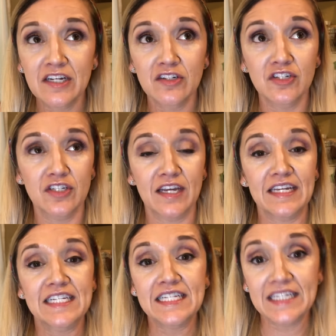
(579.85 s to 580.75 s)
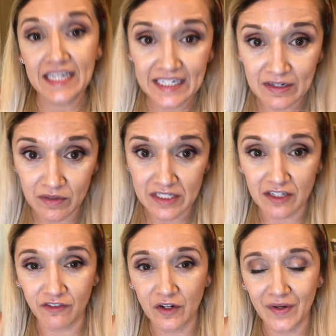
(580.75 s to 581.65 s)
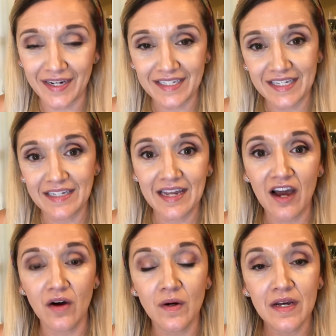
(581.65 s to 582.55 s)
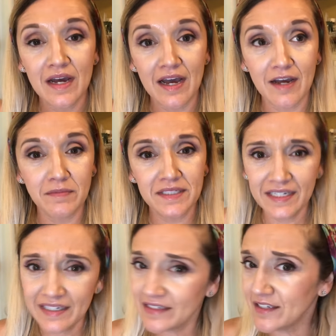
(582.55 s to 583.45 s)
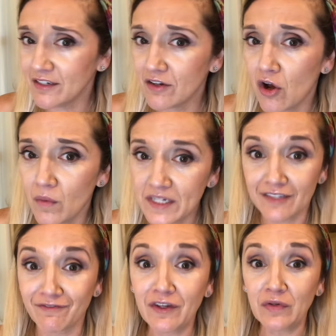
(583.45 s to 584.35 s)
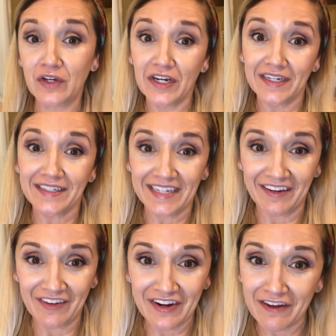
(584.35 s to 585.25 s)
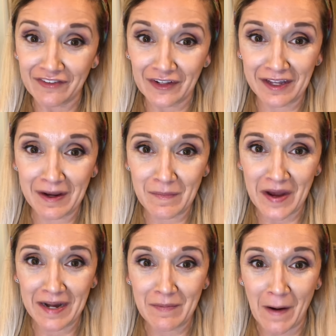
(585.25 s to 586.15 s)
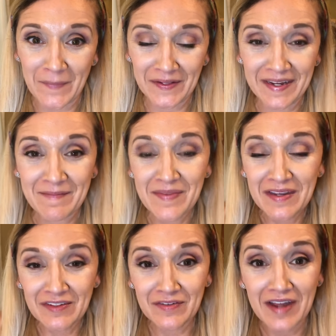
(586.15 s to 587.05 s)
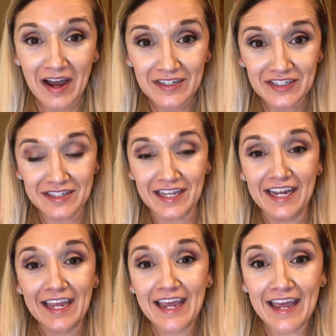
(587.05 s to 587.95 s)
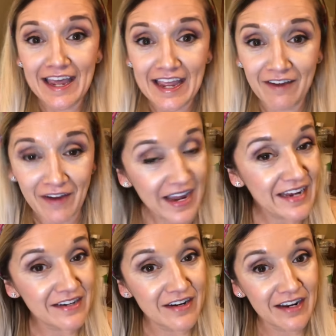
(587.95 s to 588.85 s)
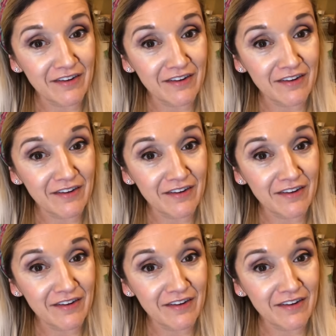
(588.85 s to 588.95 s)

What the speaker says: just like skinny was the focus. And now skinny doesn't always feel good, like, if you're not feeling your body properly. So now it's just like, if I